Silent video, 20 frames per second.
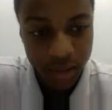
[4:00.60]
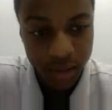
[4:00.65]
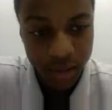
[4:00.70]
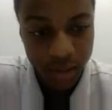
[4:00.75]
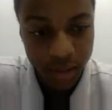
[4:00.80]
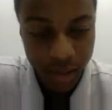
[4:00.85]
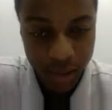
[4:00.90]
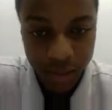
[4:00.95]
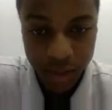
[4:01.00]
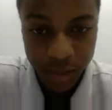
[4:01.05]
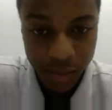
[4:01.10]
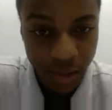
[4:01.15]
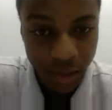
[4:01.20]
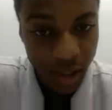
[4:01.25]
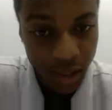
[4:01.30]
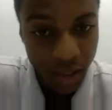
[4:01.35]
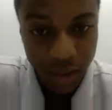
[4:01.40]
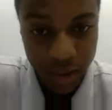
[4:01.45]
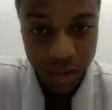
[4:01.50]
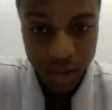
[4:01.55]
this is
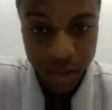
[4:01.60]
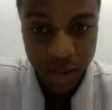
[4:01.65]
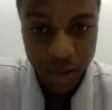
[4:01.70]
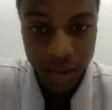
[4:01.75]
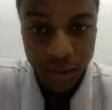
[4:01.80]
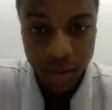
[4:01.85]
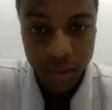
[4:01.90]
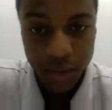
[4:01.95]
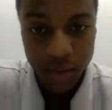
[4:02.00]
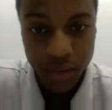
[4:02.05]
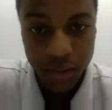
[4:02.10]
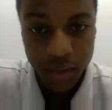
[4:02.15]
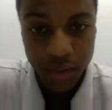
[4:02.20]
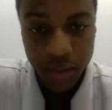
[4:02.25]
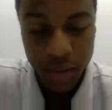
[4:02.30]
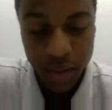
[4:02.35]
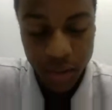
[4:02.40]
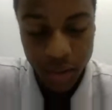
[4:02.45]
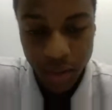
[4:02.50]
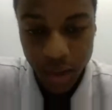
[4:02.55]
my country.
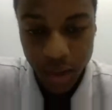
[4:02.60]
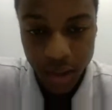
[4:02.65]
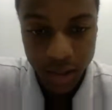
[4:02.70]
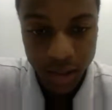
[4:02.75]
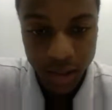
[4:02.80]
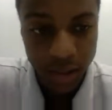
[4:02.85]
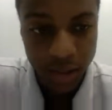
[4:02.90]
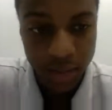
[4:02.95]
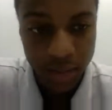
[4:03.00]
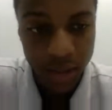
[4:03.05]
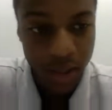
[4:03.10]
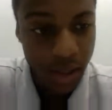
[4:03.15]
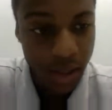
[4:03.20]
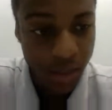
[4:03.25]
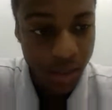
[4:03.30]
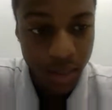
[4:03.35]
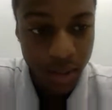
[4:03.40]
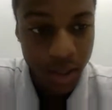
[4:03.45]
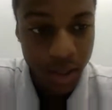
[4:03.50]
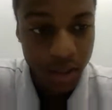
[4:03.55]
You know, I
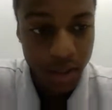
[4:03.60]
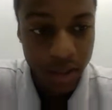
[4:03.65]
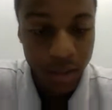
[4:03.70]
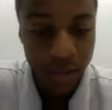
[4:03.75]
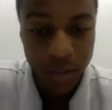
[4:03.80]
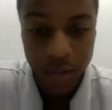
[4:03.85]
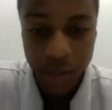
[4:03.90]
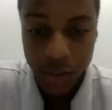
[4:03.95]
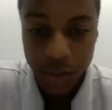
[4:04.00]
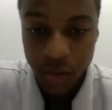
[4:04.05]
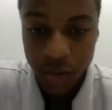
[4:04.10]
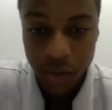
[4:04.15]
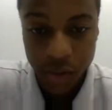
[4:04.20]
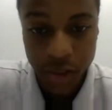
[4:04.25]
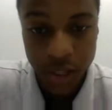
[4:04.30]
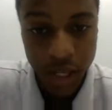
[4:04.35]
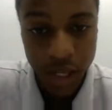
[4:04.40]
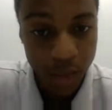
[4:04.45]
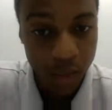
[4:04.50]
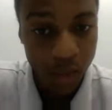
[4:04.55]
expect the officials
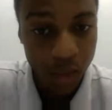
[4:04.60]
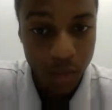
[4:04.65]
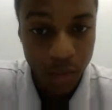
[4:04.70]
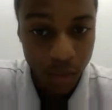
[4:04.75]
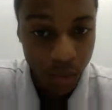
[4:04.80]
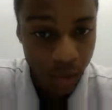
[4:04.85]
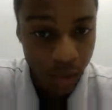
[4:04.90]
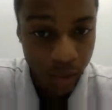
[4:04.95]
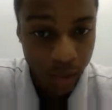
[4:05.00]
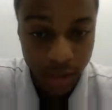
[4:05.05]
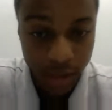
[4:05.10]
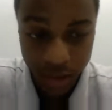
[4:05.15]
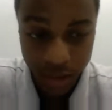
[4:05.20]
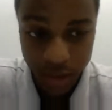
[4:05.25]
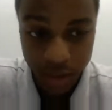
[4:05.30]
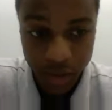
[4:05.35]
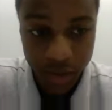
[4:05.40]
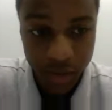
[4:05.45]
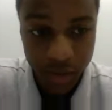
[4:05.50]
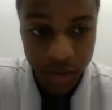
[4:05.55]
that run this
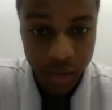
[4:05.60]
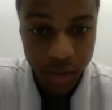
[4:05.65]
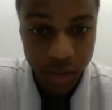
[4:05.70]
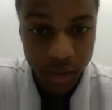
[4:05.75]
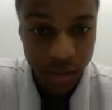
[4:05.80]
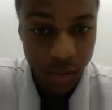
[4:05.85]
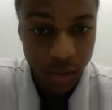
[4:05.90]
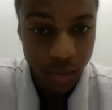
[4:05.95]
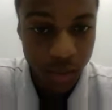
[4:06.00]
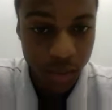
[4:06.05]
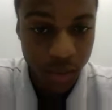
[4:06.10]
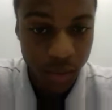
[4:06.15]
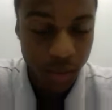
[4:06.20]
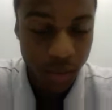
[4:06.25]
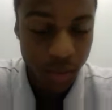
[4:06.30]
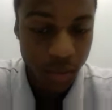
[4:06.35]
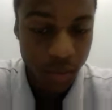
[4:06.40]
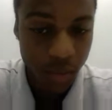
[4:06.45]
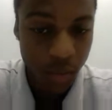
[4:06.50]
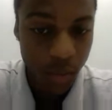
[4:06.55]
country to
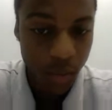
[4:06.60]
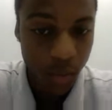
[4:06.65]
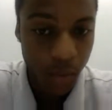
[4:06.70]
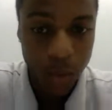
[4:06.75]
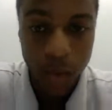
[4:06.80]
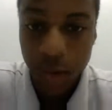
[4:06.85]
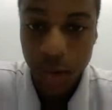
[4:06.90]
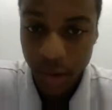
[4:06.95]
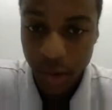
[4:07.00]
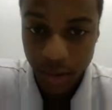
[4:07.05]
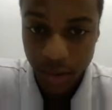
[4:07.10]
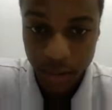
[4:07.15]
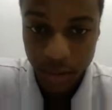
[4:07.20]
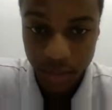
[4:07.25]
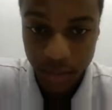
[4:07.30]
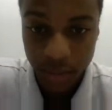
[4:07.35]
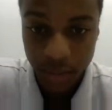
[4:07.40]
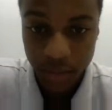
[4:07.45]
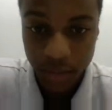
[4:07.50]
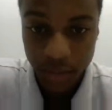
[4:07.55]
run it,
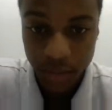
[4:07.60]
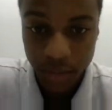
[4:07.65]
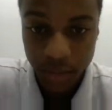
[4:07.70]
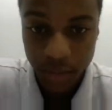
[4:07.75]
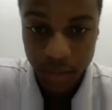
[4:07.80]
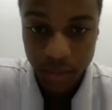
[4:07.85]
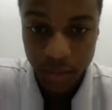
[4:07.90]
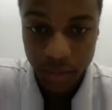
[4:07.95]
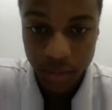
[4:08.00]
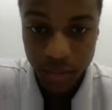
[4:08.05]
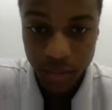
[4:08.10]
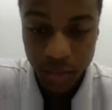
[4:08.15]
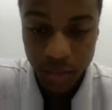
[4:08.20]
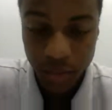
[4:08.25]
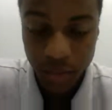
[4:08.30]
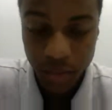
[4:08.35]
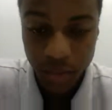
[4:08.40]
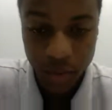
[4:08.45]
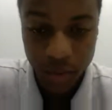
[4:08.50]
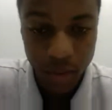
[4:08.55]

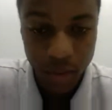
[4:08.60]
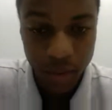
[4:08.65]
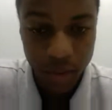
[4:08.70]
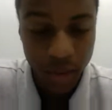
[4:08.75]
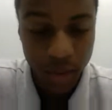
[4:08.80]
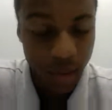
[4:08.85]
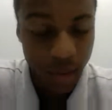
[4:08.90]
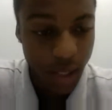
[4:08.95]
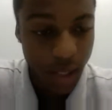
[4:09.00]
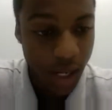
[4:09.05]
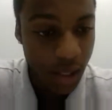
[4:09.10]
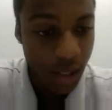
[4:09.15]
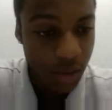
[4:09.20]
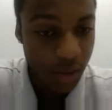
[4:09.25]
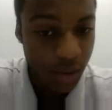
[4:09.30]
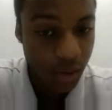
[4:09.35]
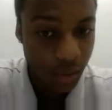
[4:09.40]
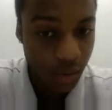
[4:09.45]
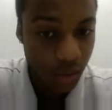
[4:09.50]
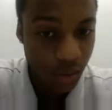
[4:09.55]
you know, and not
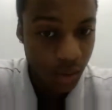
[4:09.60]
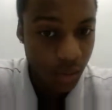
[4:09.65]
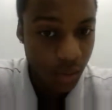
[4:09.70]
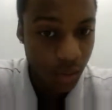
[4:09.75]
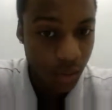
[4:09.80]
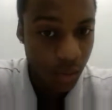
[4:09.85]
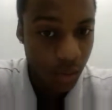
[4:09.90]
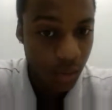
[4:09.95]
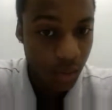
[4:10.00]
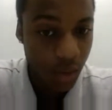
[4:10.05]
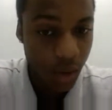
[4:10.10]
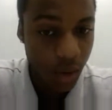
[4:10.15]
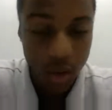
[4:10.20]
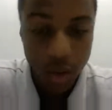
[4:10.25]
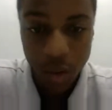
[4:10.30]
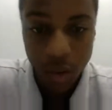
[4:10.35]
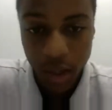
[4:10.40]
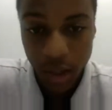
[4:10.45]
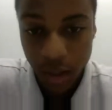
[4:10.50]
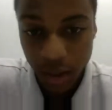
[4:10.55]
to
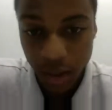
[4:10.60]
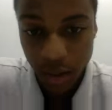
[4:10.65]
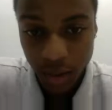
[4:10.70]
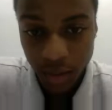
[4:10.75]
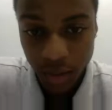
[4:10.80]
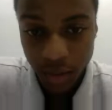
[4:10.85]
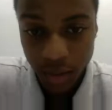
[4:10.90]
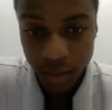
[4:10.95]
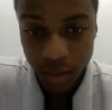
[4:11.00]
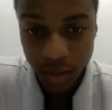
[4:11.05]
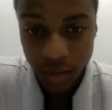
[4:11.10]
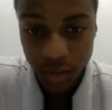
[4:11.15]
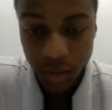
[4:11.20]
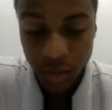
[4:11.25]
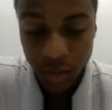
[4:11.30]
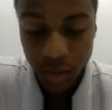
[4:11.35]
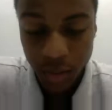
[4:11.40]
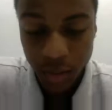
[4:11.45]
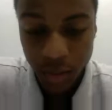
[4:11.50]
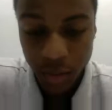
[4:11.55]
hold hands
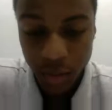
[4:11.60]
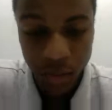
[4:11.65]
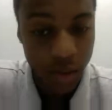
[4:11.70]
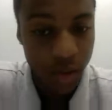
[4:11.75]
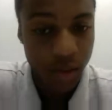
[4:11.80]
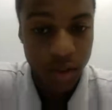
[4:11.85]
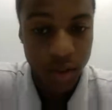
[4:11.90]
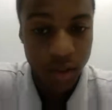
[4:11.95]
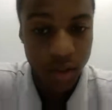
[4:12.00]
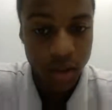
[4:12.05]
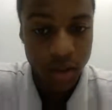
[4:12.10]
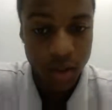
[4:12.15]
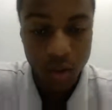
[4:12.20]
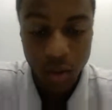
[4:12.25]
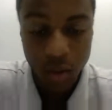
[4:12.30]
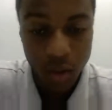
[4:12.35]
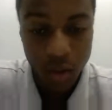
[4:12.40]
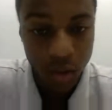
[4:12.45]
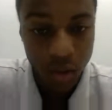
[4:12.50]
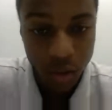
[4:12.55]
with this
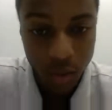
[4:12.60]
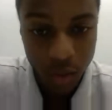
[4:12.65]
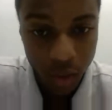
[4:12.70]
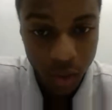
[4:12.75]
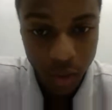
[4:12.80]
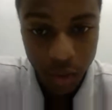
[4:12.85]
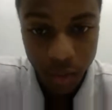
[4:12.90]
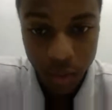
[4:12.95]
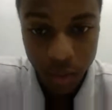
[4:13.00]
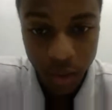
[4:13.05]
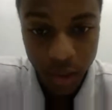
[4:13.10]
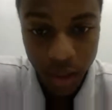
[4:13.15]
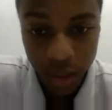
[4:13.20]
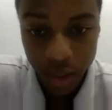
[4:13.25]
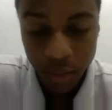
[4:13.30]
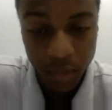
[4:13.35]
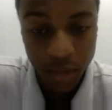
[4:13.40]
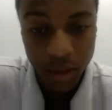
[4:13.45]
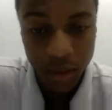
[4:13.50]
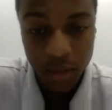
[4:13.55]
quote-unquote
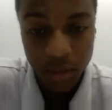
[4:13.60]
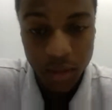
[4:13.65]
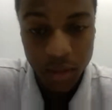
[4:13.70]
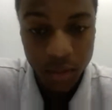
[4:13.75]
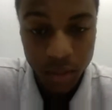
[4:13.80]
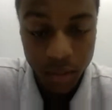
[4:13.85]
enemy